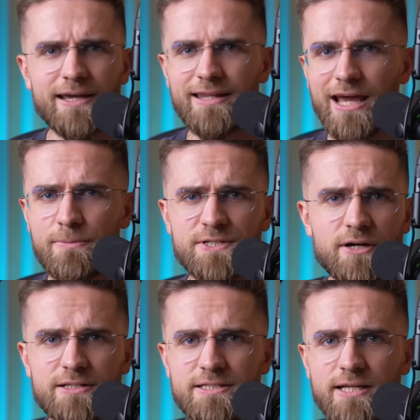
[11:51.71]
and
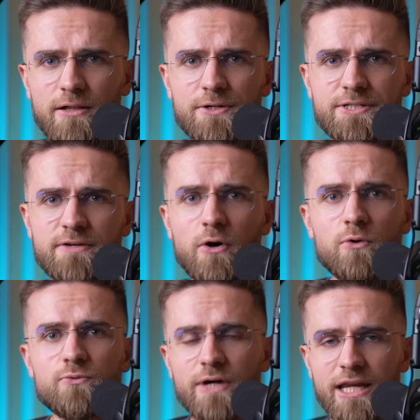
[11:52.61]
Amazon sellers have
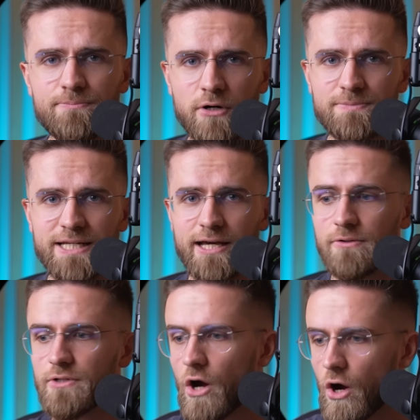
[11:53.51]
already pumped
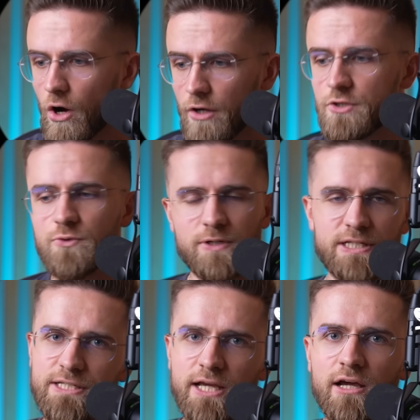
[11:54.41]
out
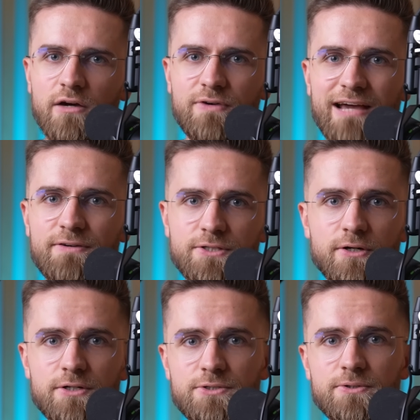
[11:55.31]
hundreds of
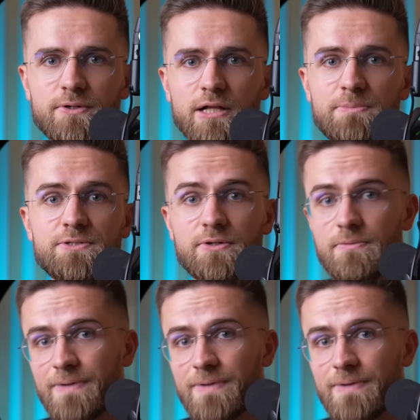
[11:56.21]
Avatar 2 clips during